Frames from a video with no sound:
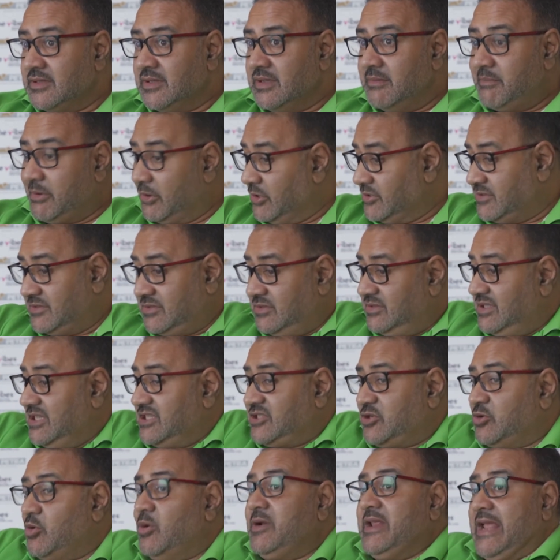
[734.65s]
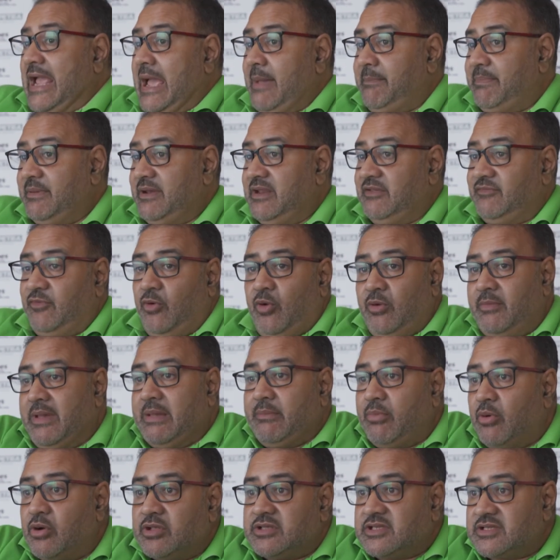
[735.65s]
because this could only happen if all my
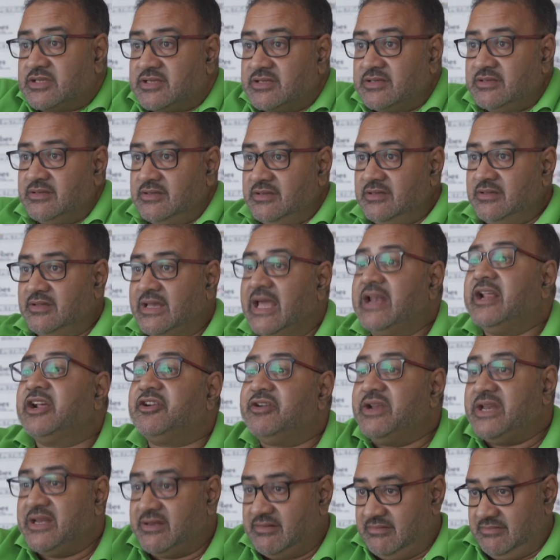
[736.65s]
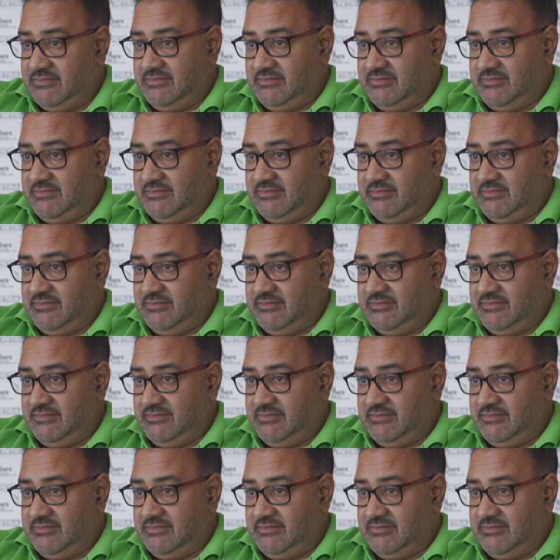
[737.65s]
boards had agreed.